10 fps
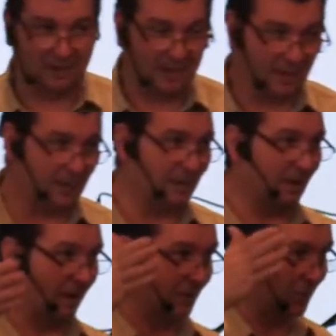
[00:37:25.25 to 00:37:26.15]
need
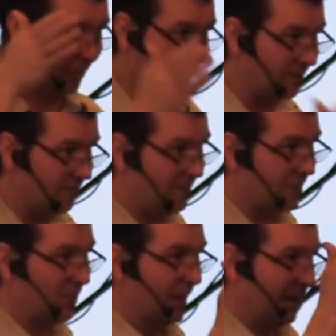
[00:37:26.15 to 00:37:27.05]
God's forgiveness